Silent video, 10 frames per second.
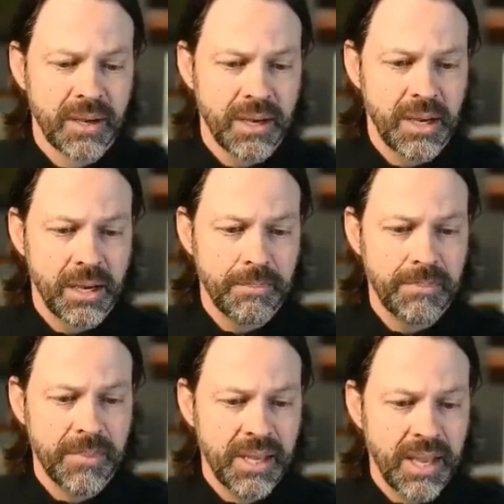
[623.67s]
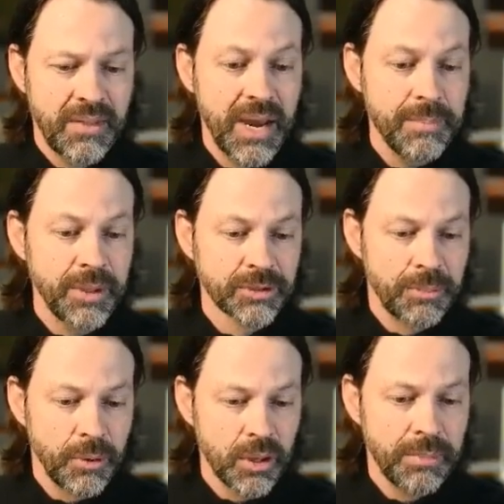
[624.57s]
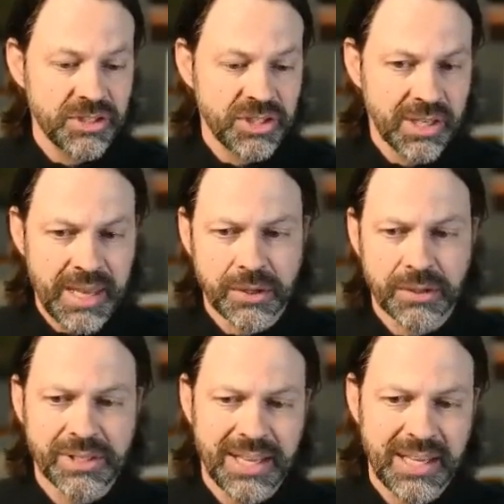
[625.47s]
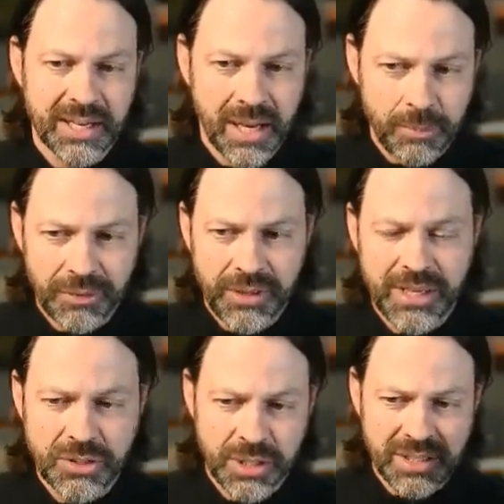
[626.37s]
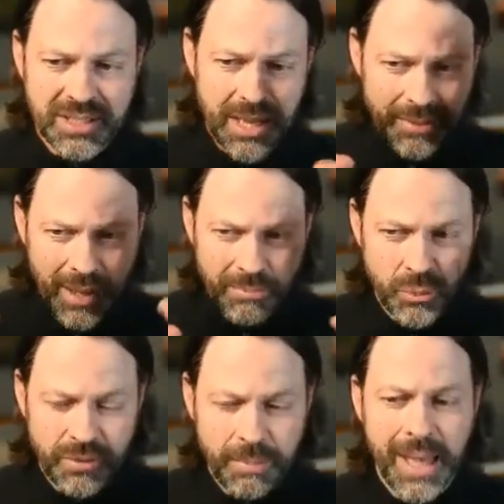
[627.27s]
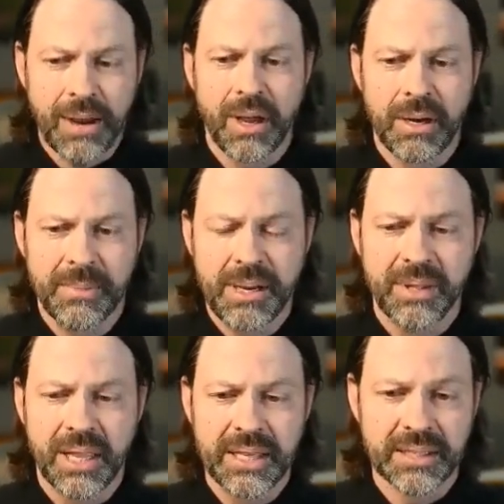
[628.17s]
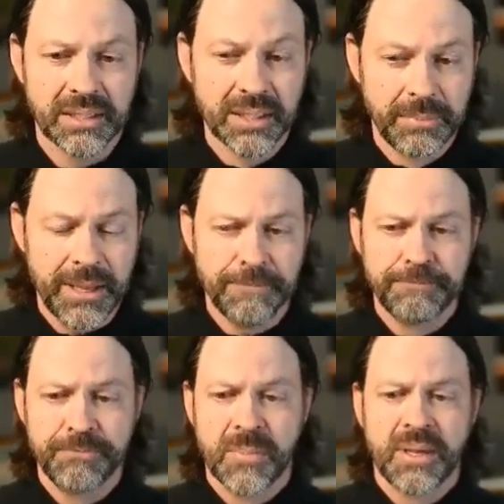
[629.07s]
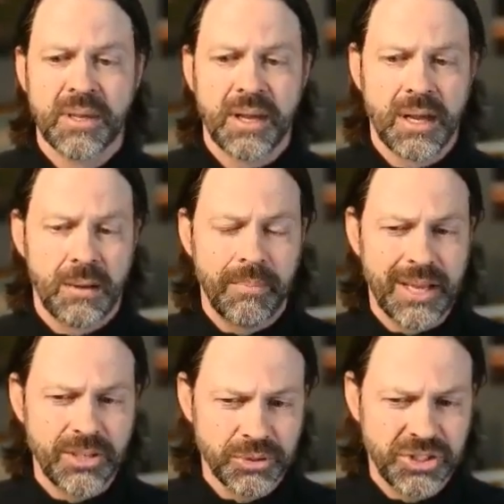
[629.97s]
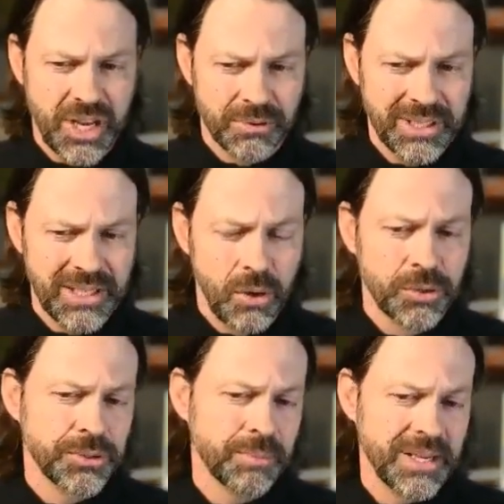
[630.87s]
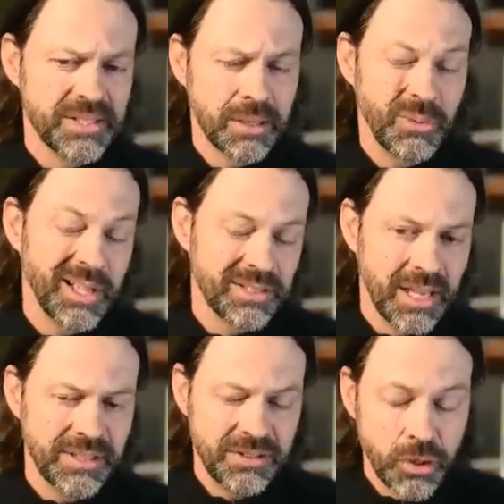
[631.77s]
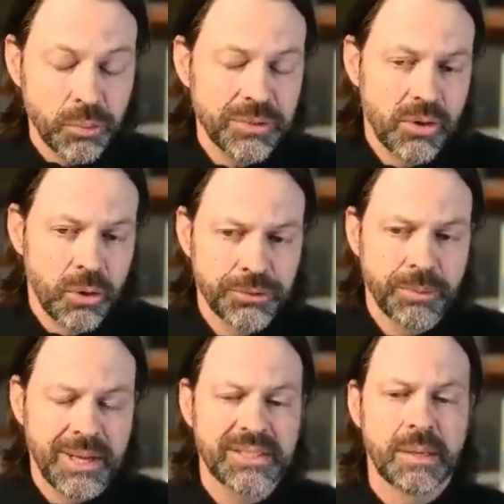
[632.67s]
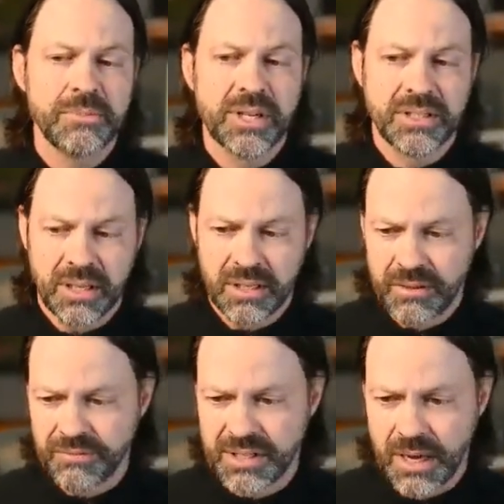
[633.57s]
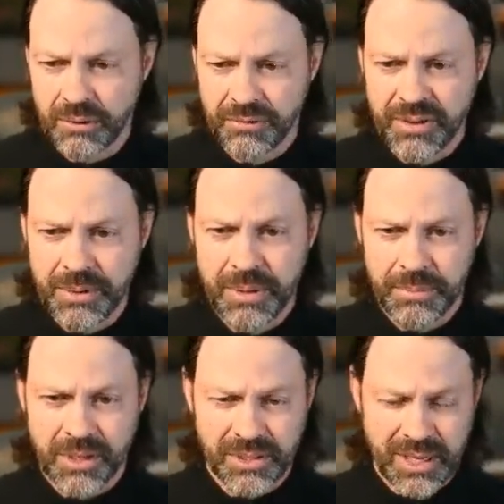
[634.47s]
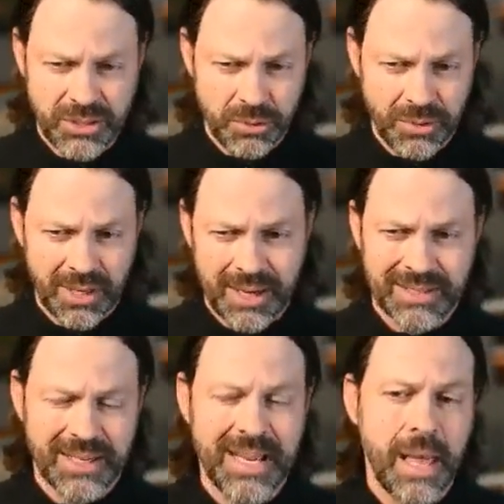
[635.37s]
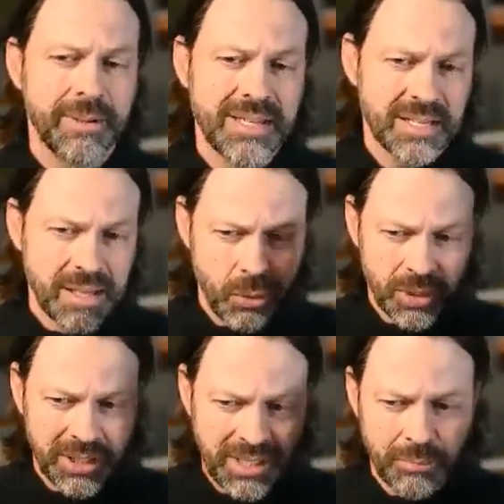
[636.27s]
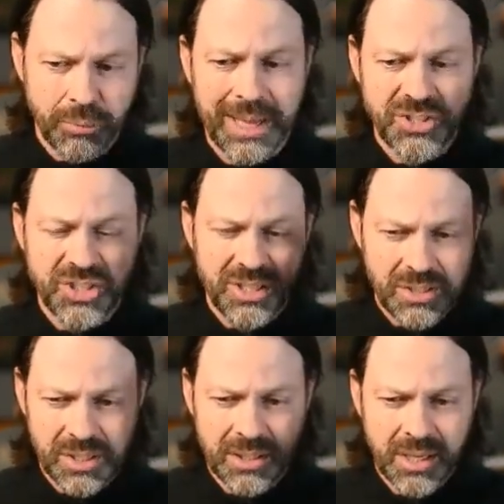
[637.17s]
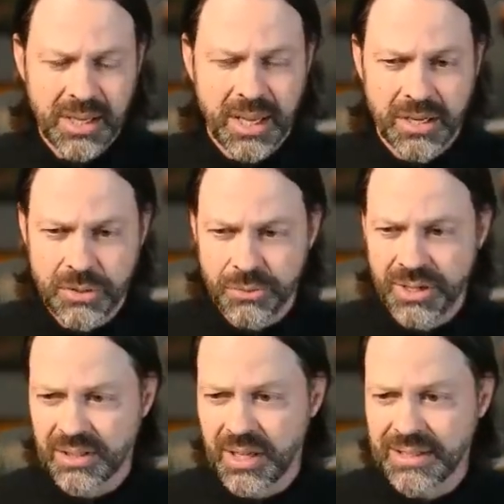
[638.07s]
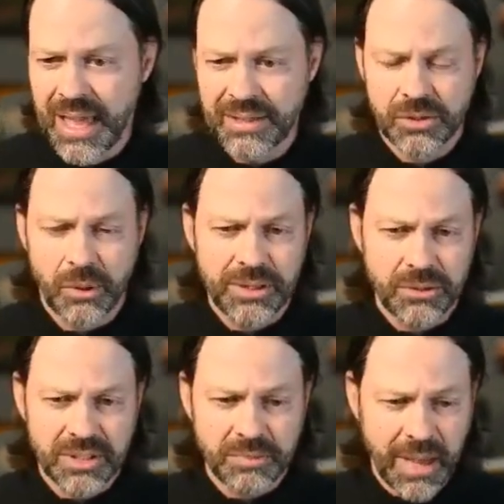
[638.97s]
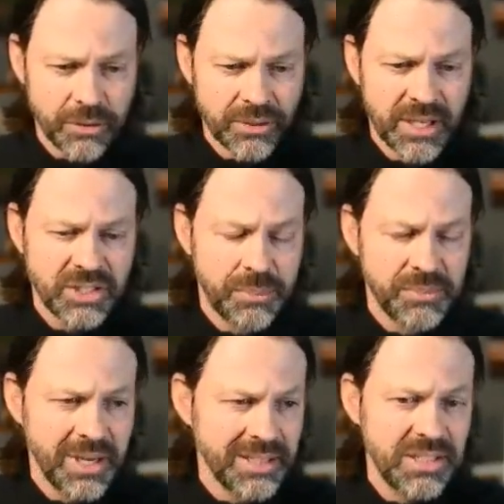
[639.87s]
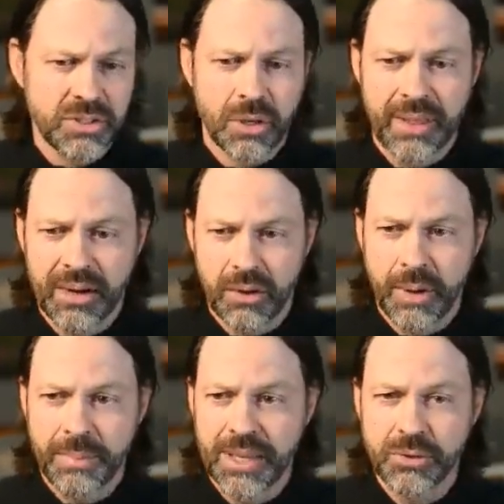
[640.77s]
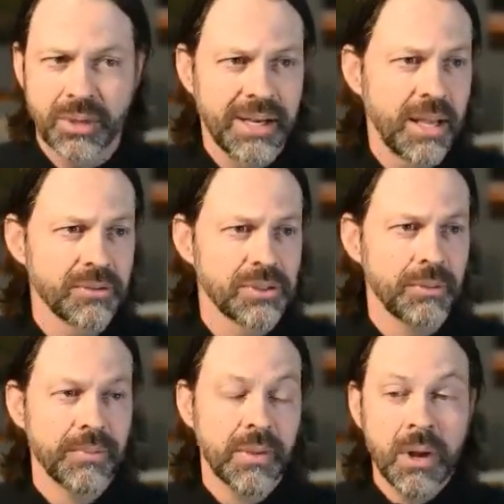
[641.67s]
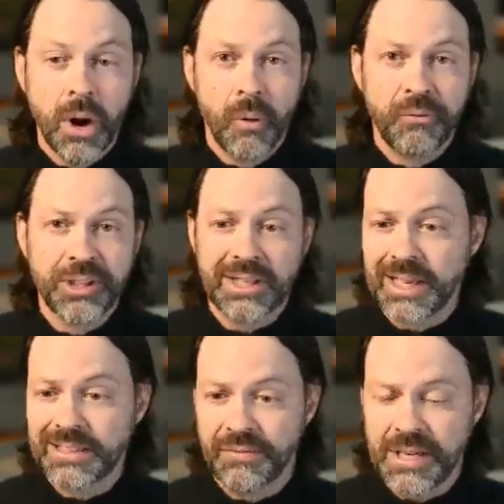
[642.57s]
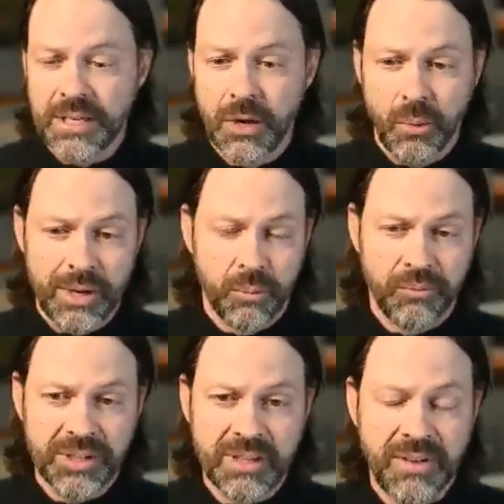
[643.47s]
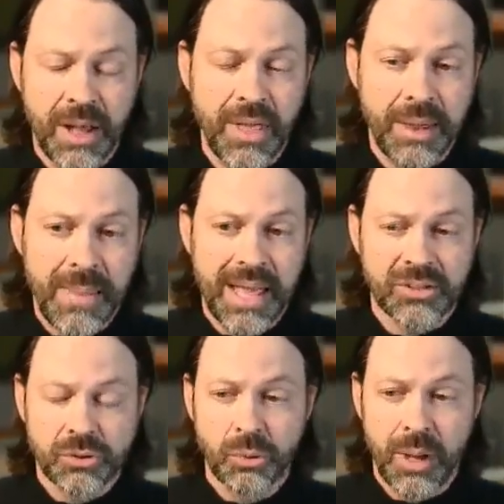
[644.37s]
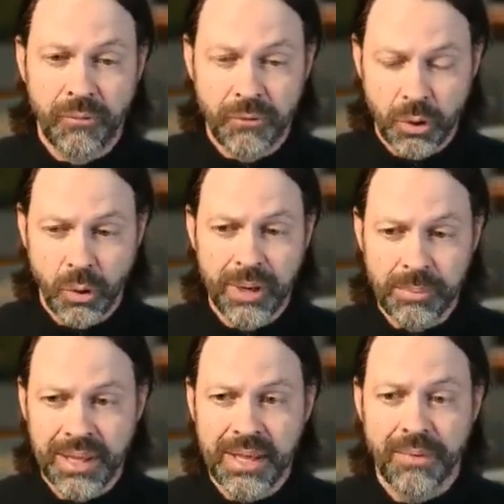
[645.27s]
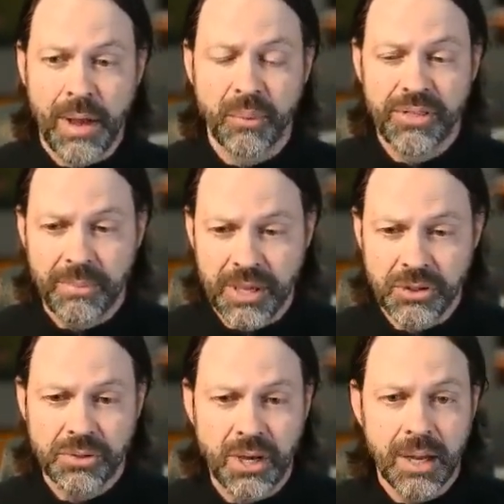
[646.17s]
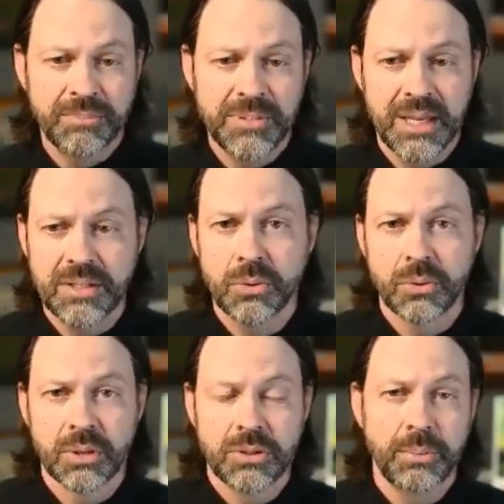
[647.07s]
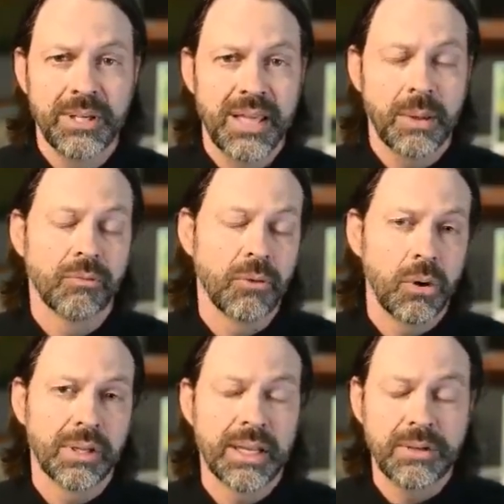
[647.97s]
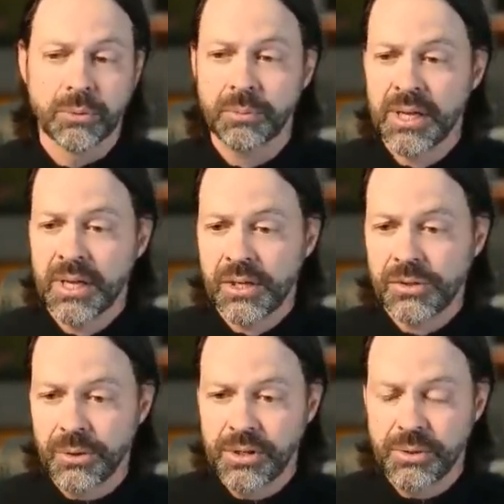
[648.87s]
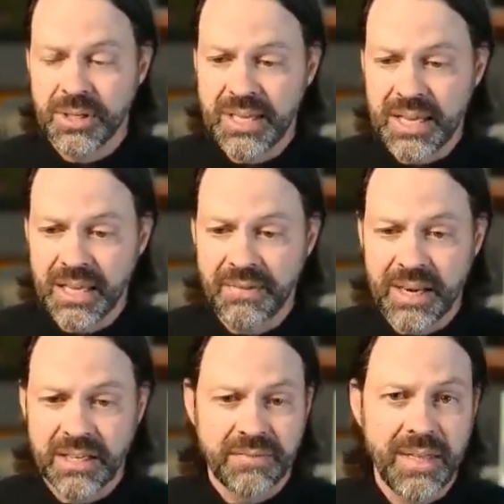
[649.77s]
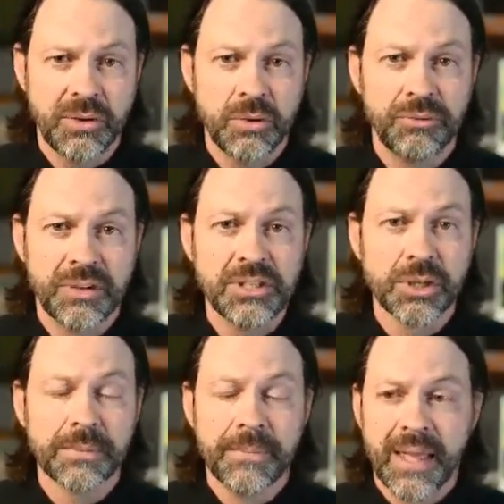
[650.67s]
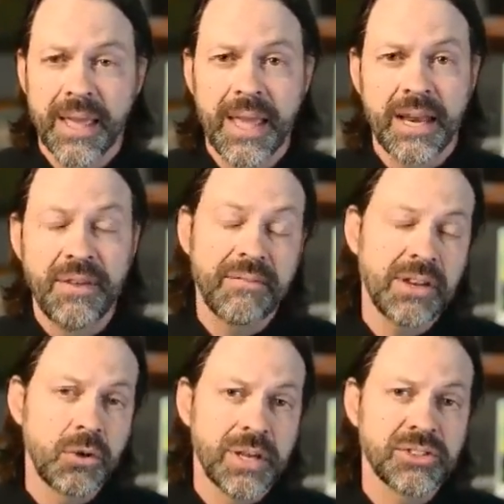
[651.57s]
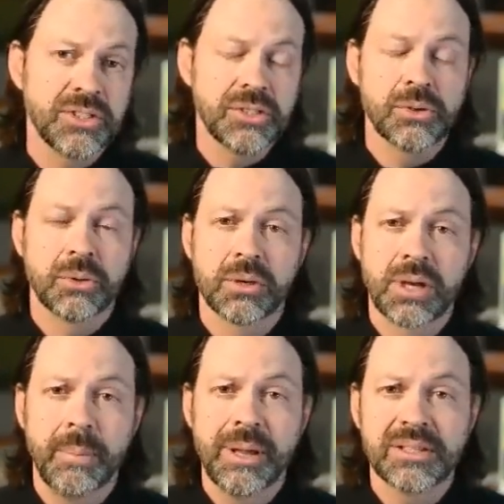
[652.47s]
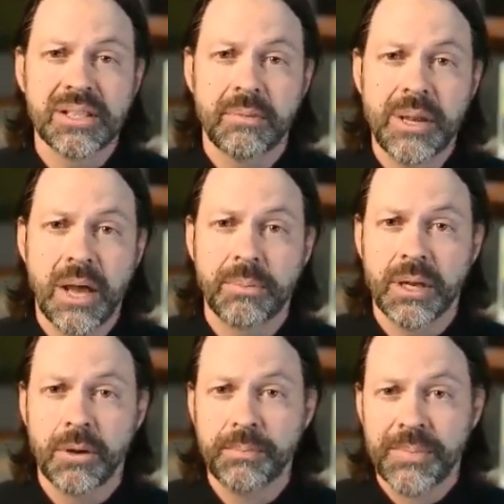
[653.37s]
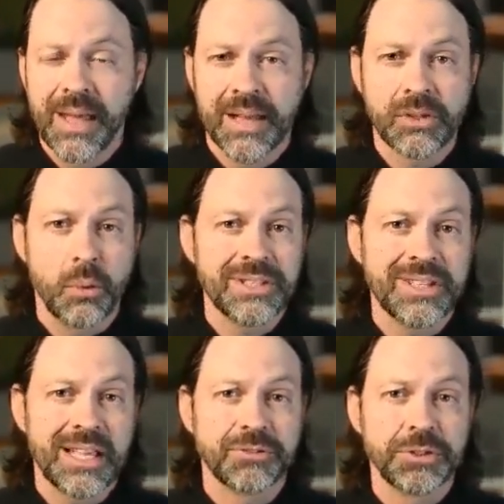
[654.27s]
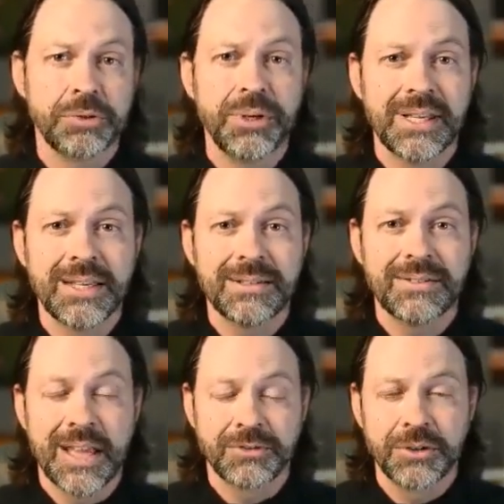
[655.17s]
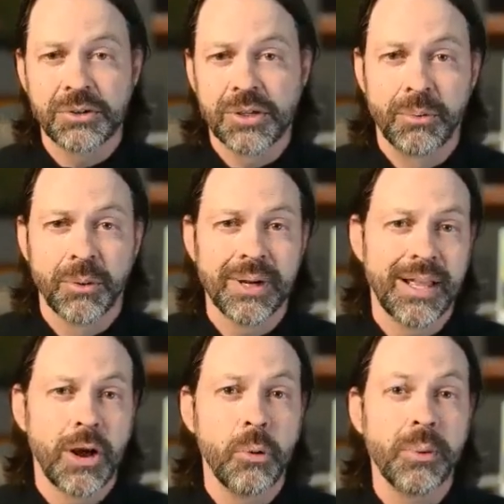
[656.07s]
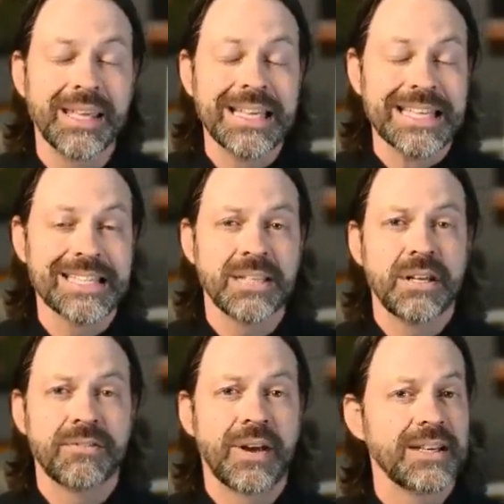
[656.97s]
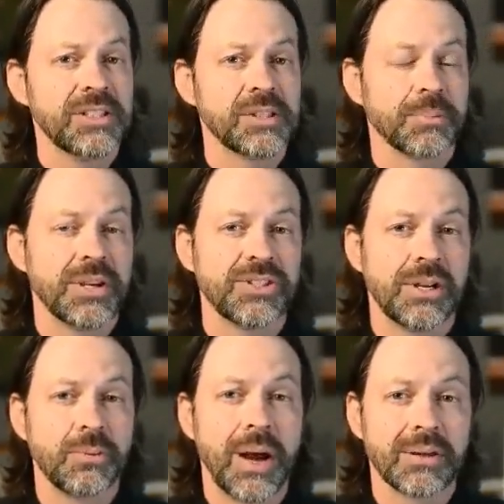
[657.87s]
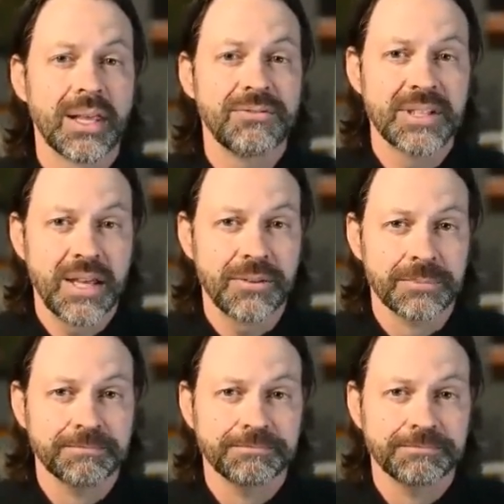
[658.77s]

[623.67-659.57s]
Um, and then I built up all a bunch of layers. I hit a couple things. You can see I, I moved the background and manipulated it a little bit. Um, I don't generally alter my sub, well, I, I don't alter my subjects in photography, but because I shoot in a lot of tight habitats, I will clean up branches and, and do things like that. So I do these minor touch-ups and I teach all that on my Patreon account. So hopefully you liked the video and hopefully you found that mask tool helpful. Go in and play around with it. Make sure you update your Adobe Camera Raw and Lightroom so that you can take advantage of that new feature. And if you have any questions or comments, leave them down below. As always, thanks for tuning in. Thanks for your support. And I hope we can continue to find inspiration in wildlife together.